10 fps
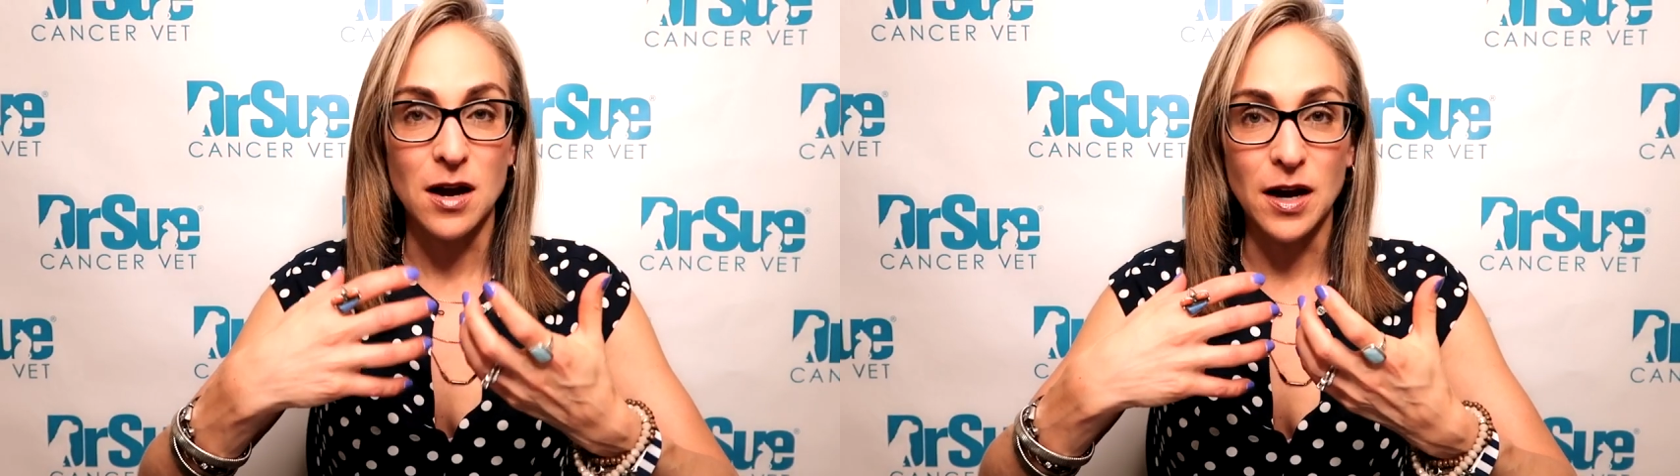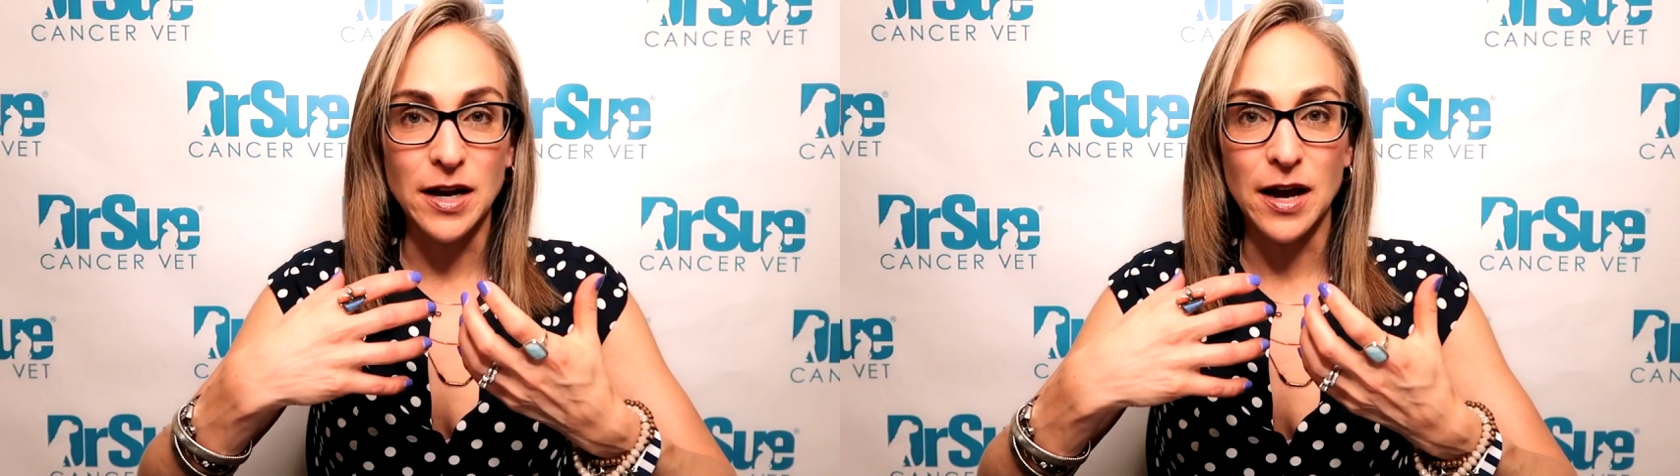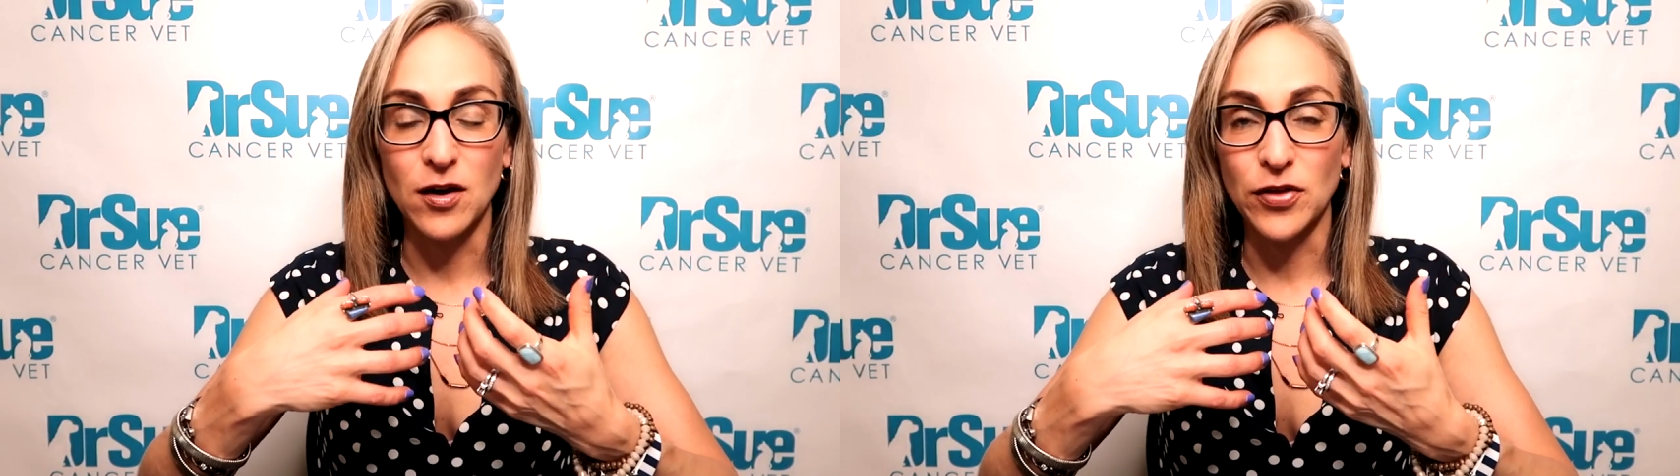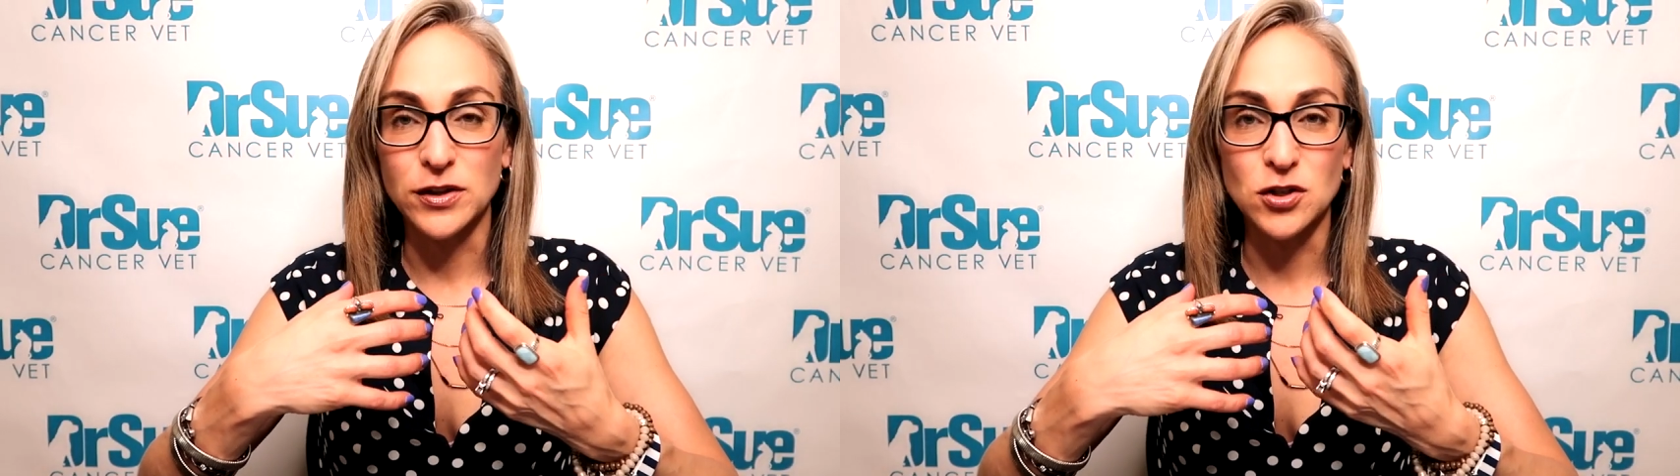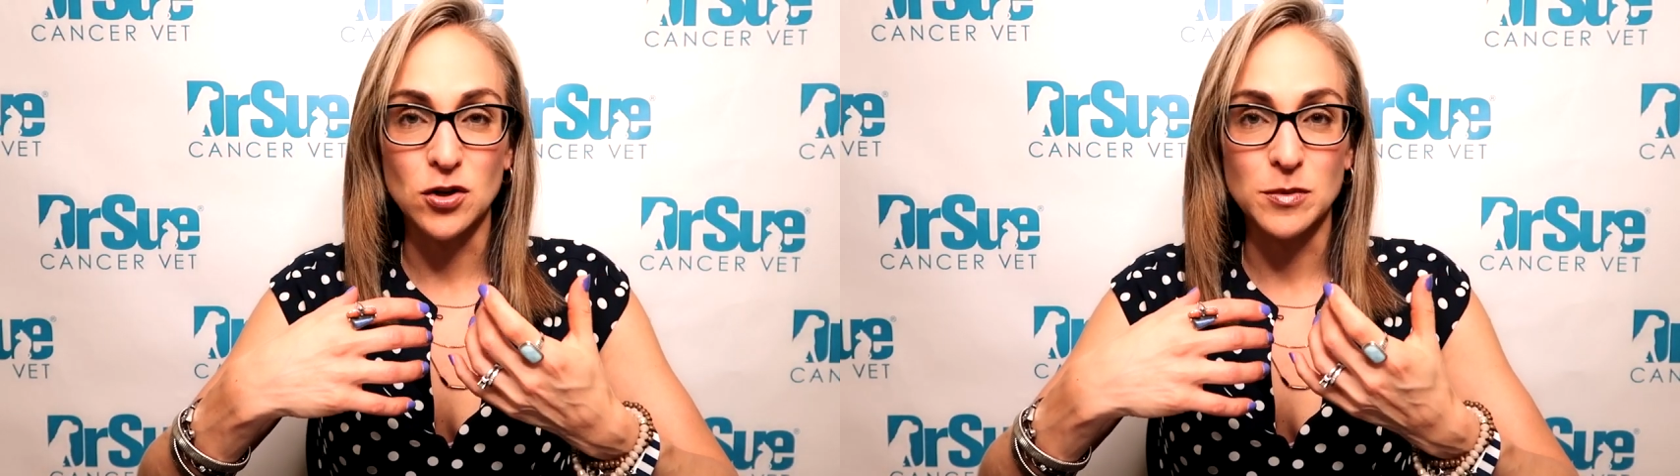gut health
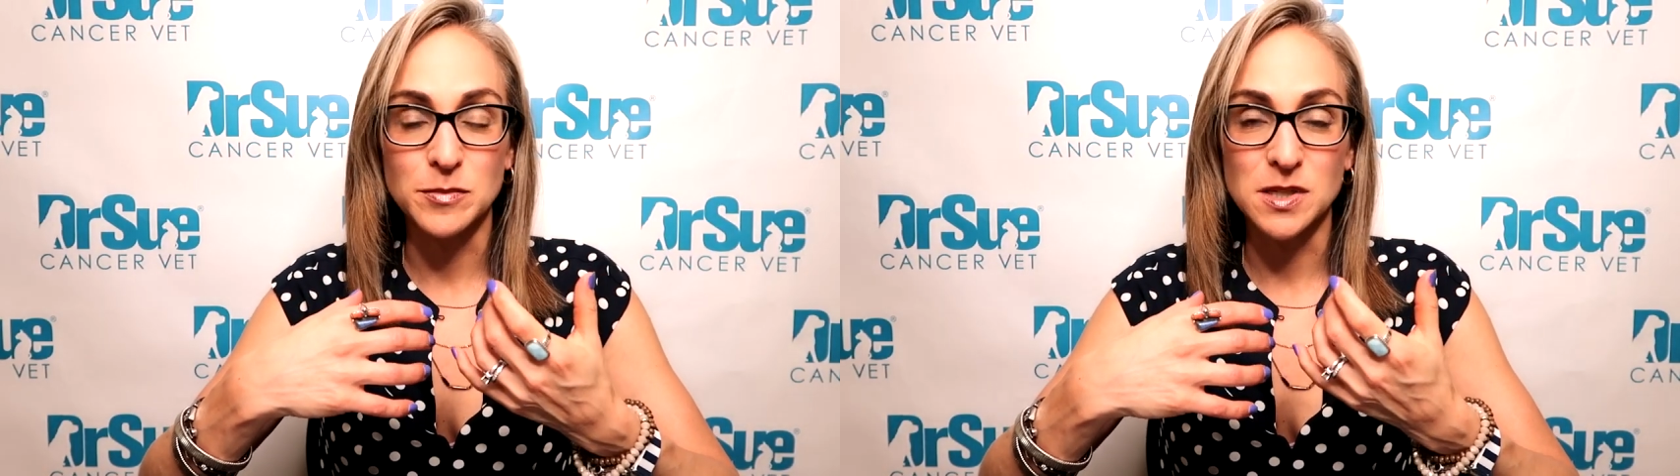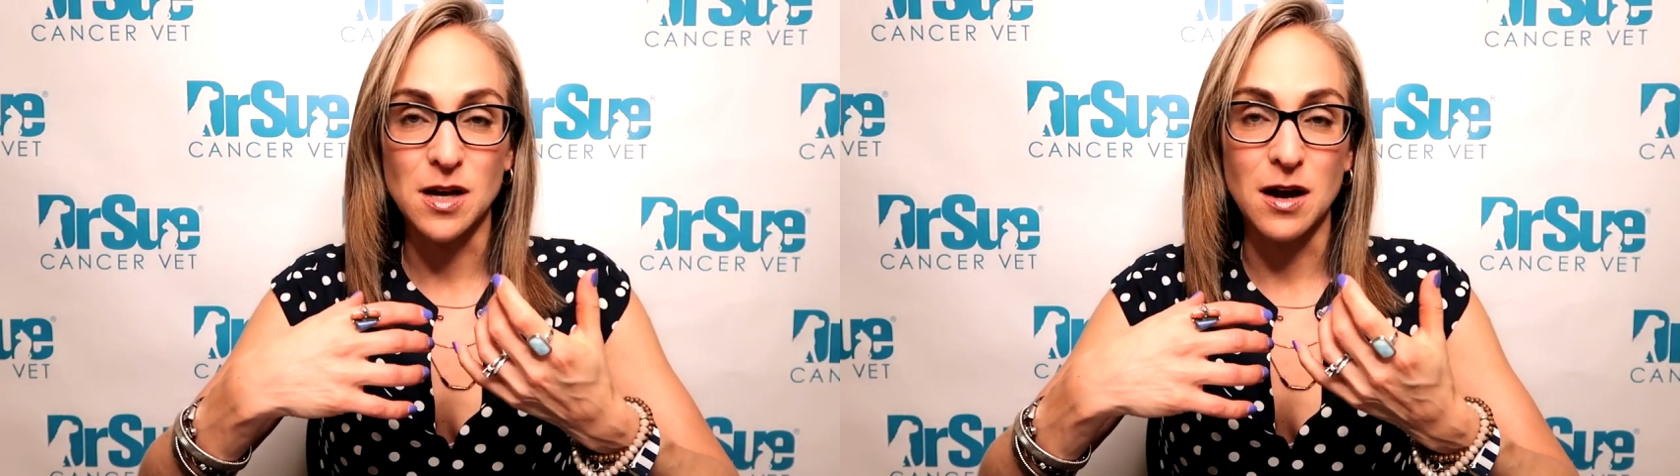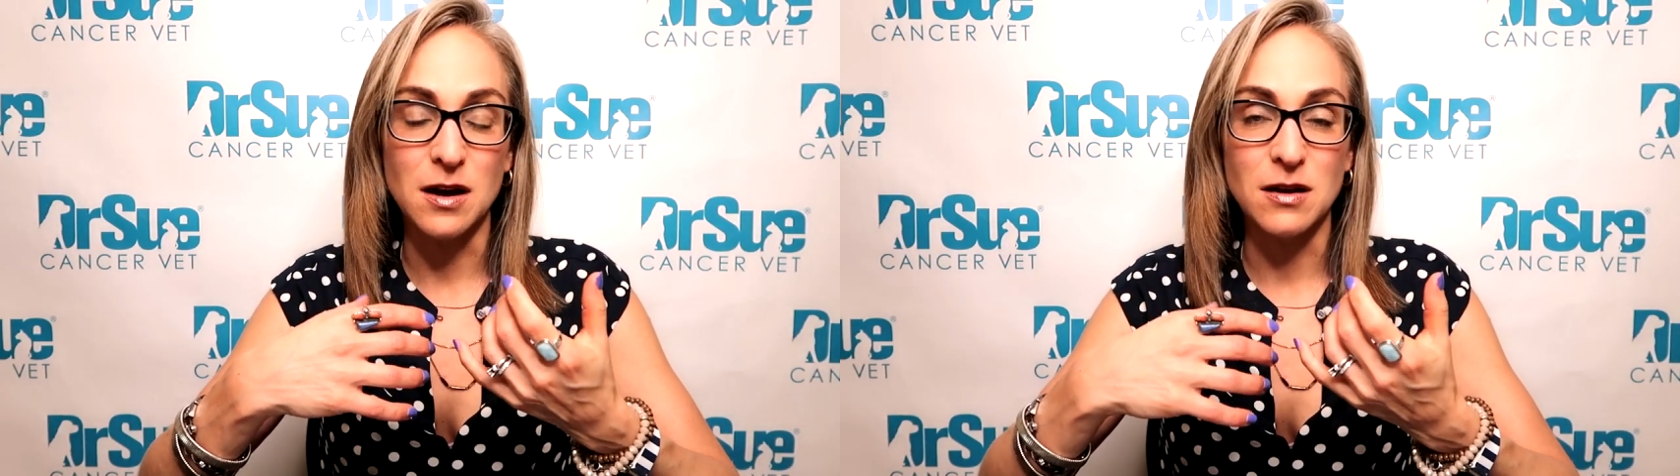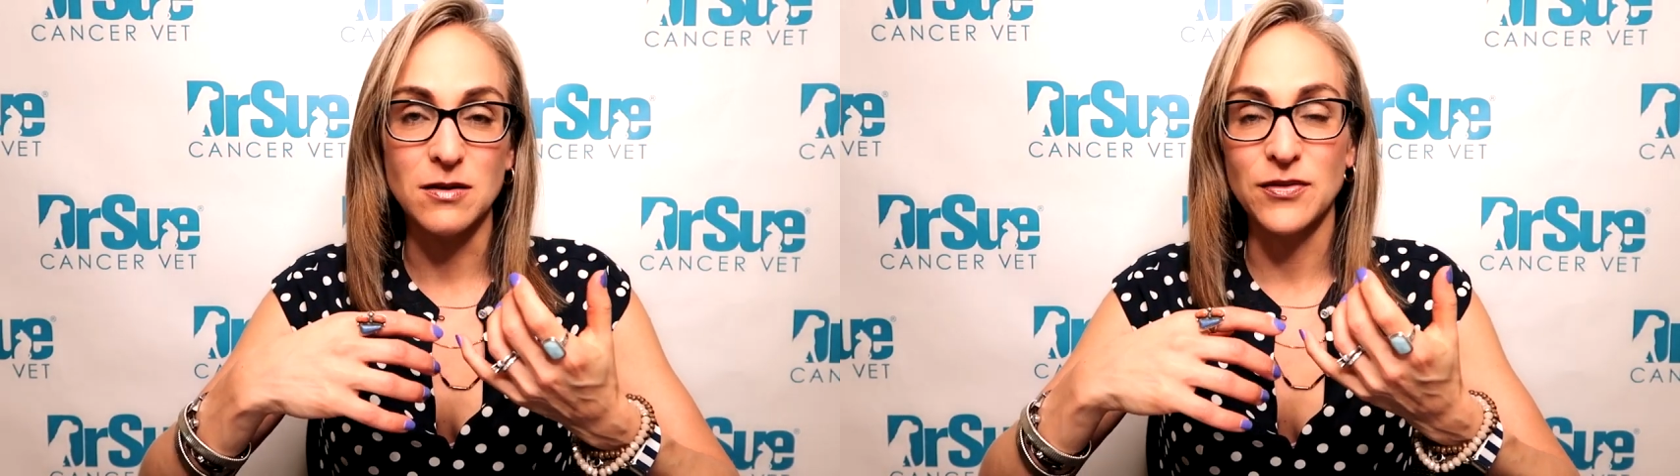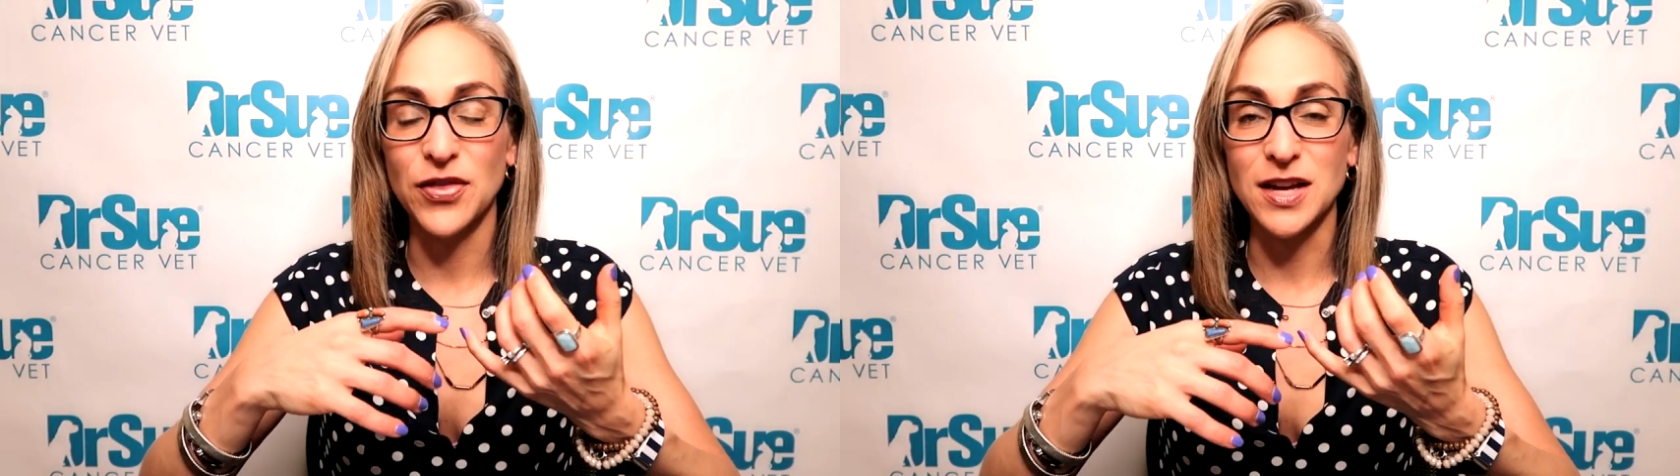in terms
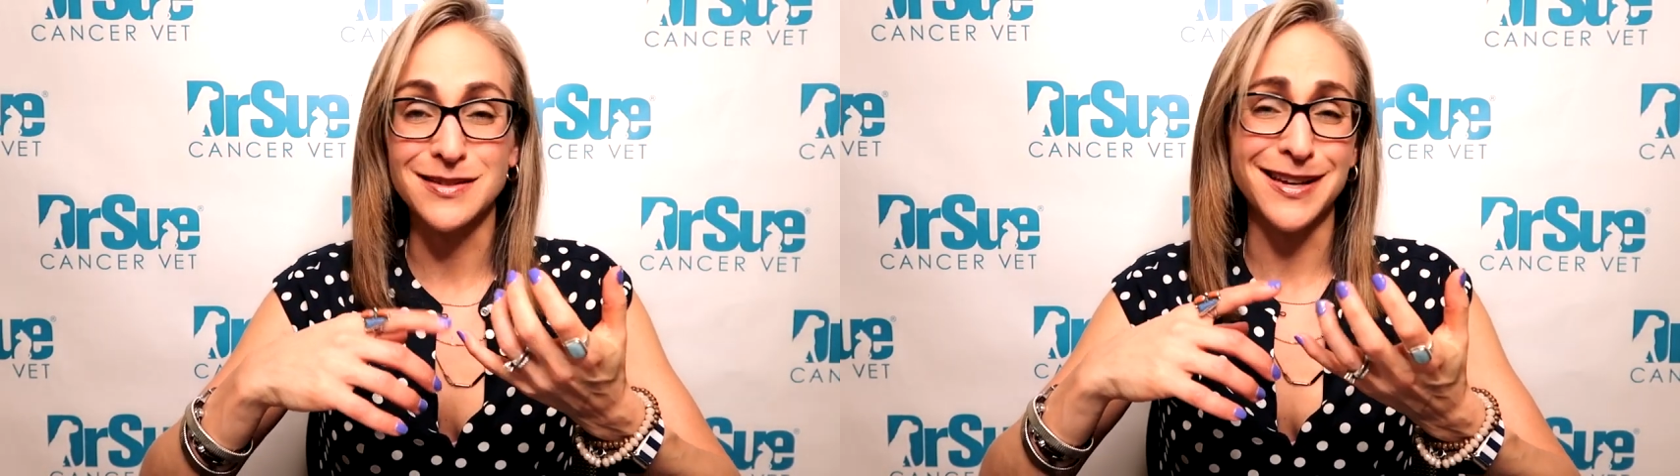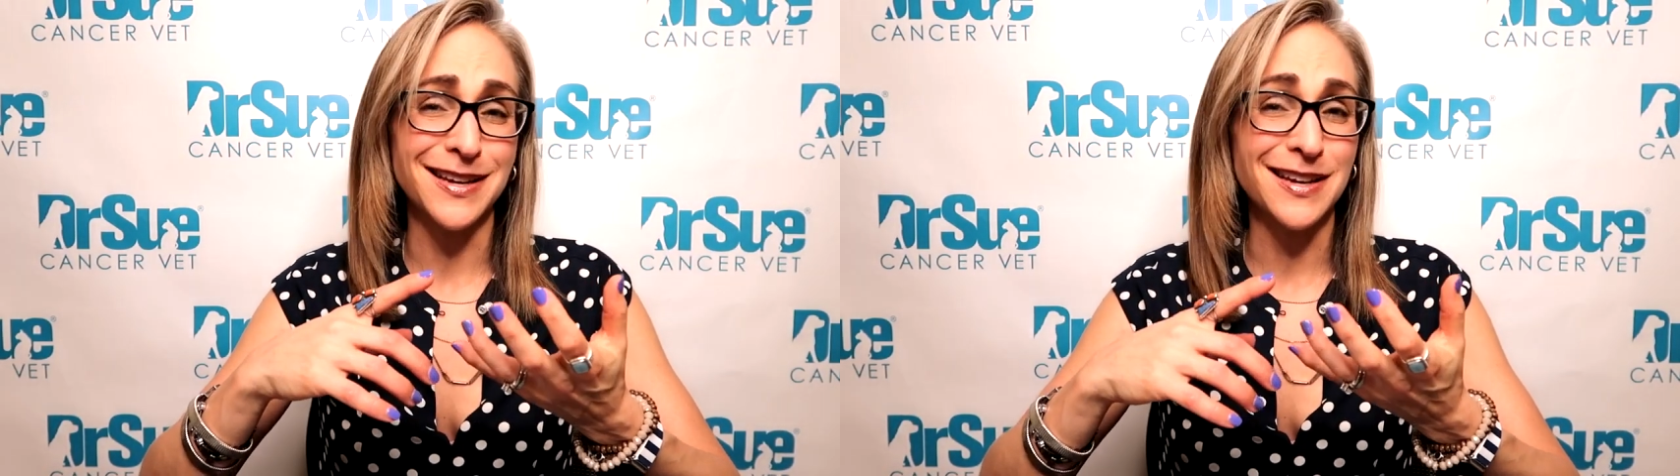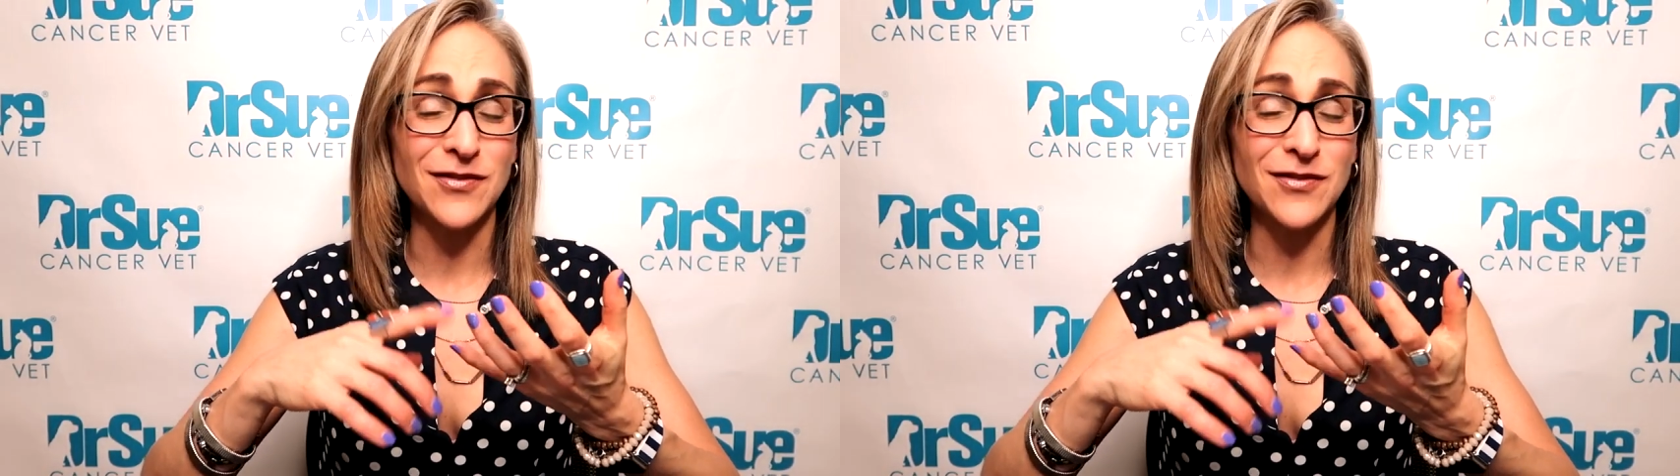of things like